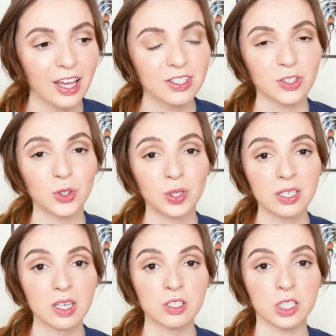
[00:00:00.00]
So you
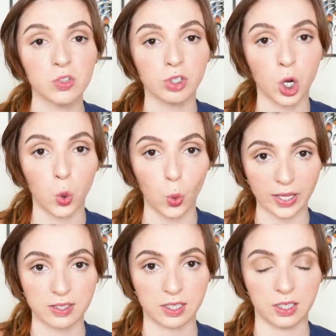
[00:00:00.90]
guys actually
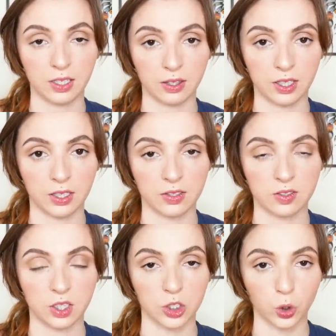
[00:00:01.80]
requested
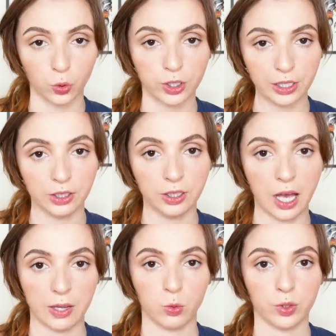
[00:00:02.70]
this tutorial.
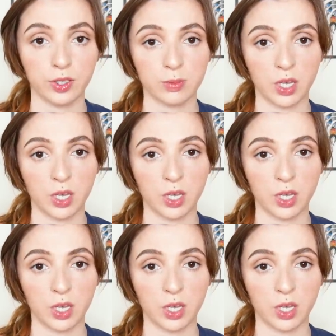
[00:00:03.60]
I wore this